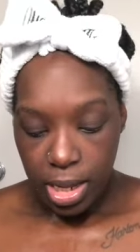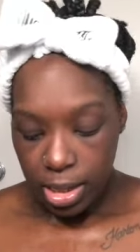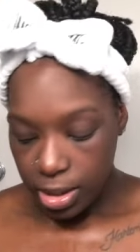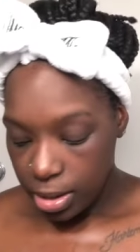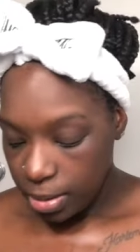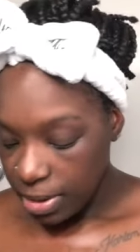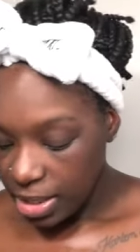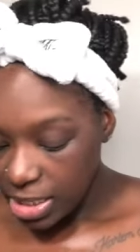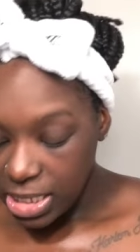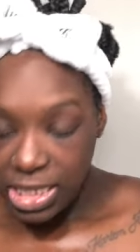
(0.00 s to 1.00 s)
Um,
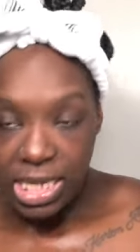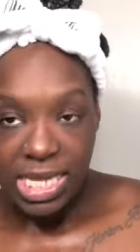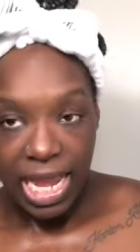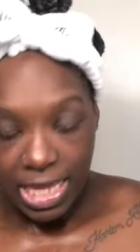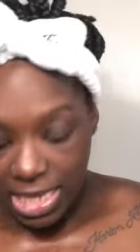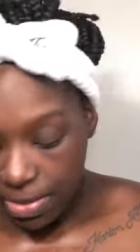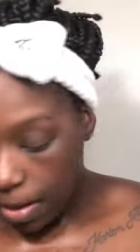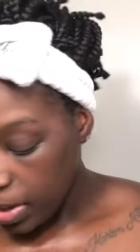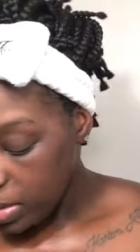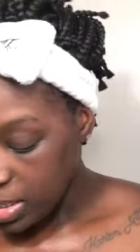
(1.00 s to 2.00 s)
and this is the second time
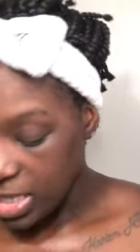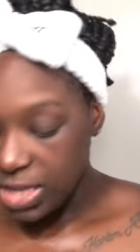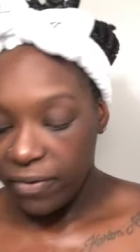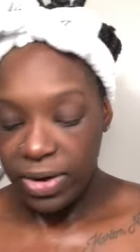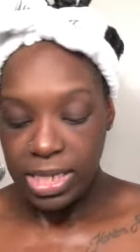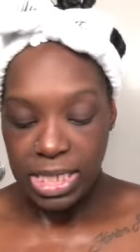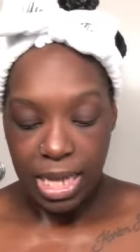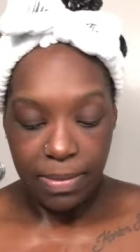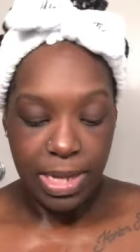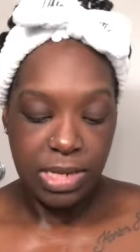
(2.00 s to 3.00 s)
I'm using this. The first
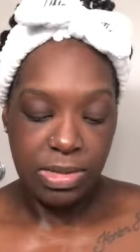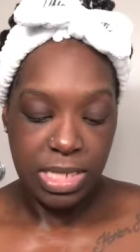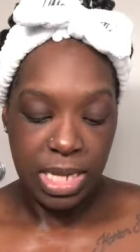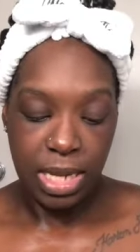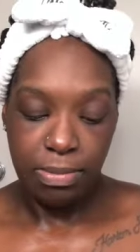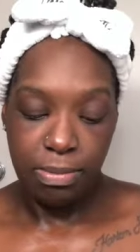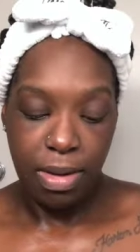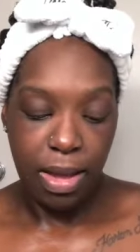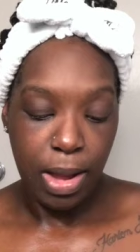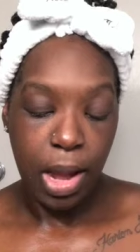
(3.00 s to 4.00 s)
time I used it,
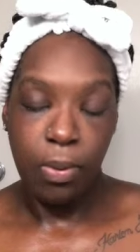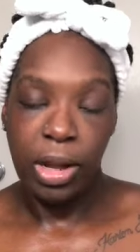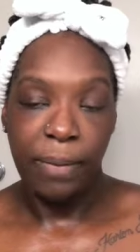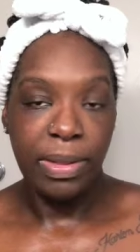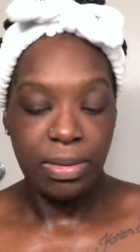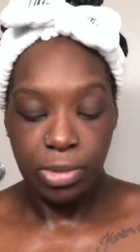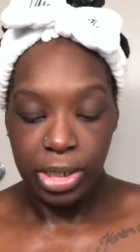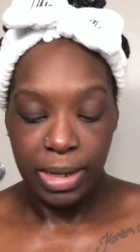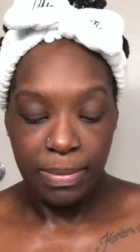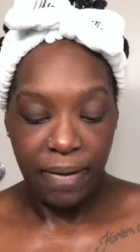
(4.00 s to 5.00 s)
I woke up in the
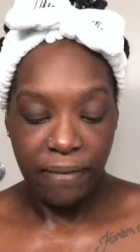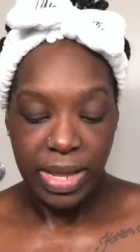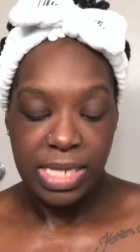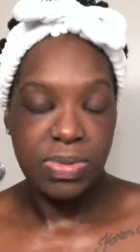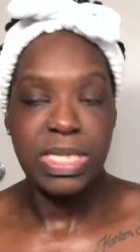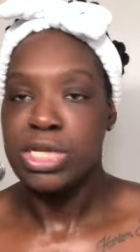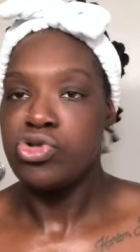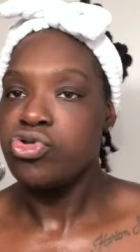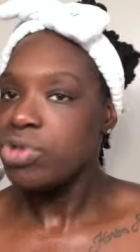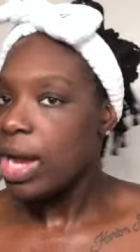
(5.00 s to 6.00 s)
morning and my face
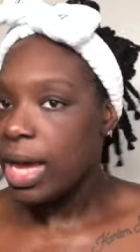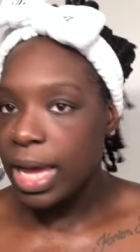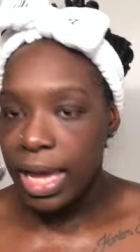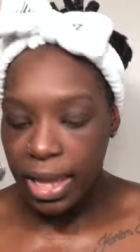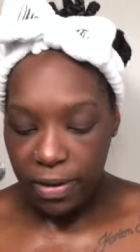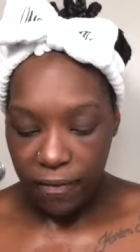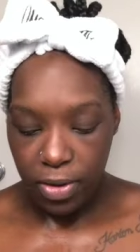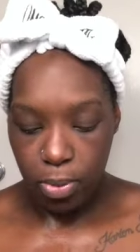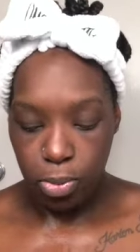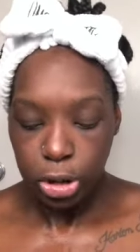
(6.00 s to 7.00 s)
wasn't dry. It
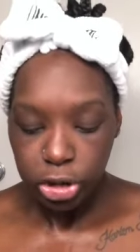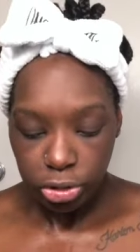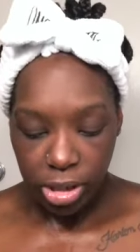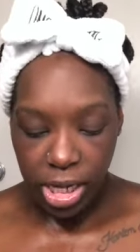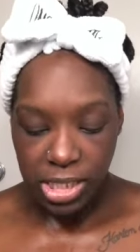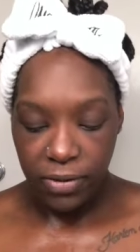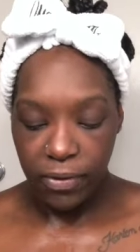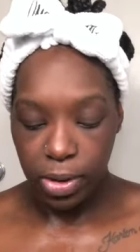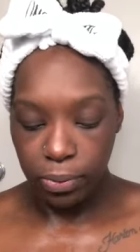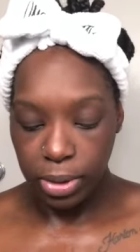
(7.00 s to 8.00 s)
felt moisturized. It
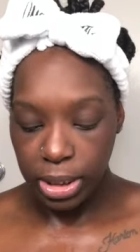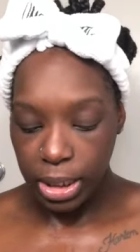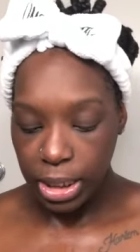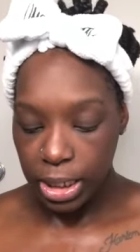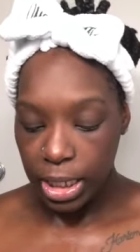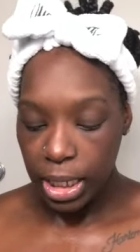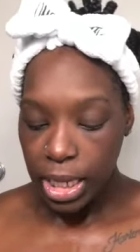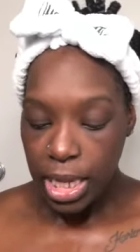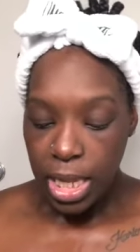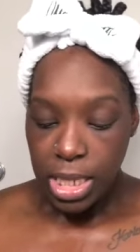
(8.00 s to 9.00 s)
felt really good.
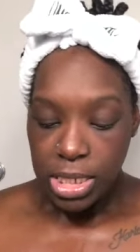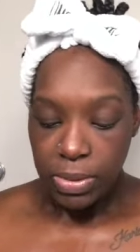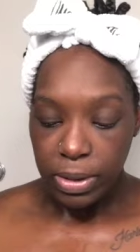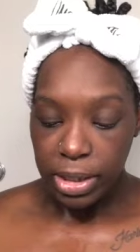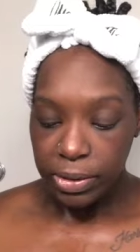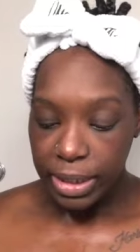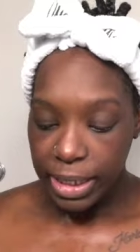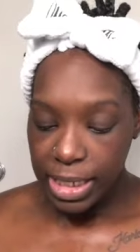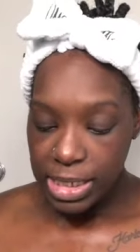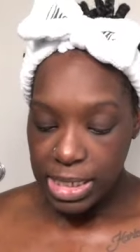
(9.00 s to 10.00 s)
So we're going to do it
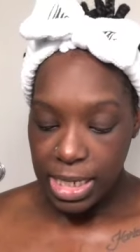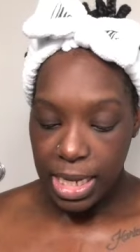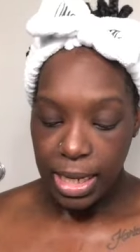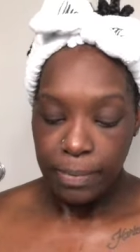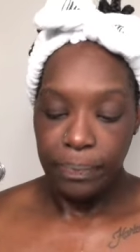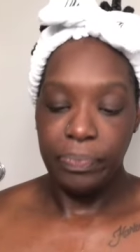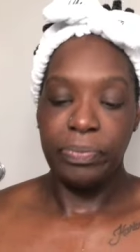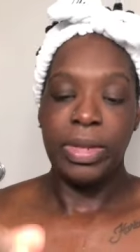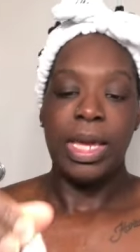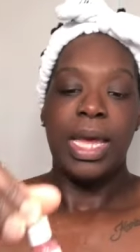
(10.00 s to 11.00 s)
again tonight.
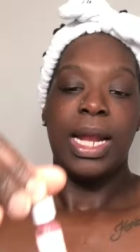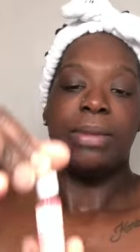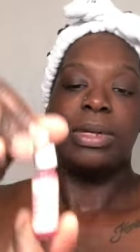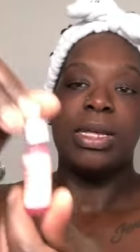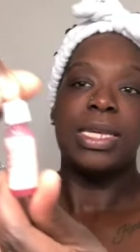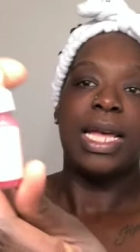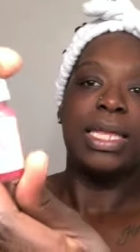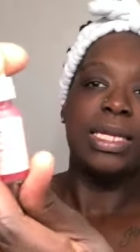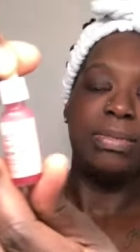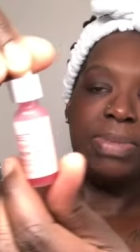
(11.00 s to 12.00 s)
I'm going to take
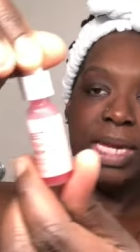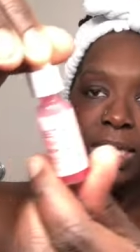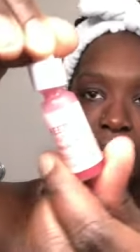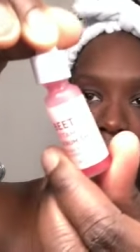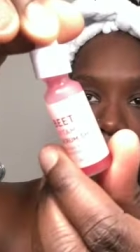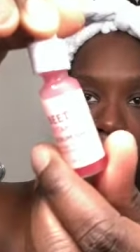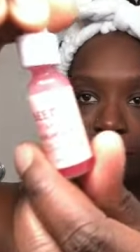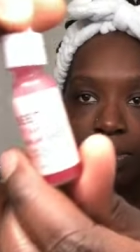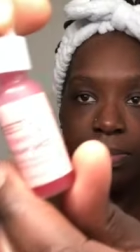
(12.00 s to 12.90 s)
this beet serum.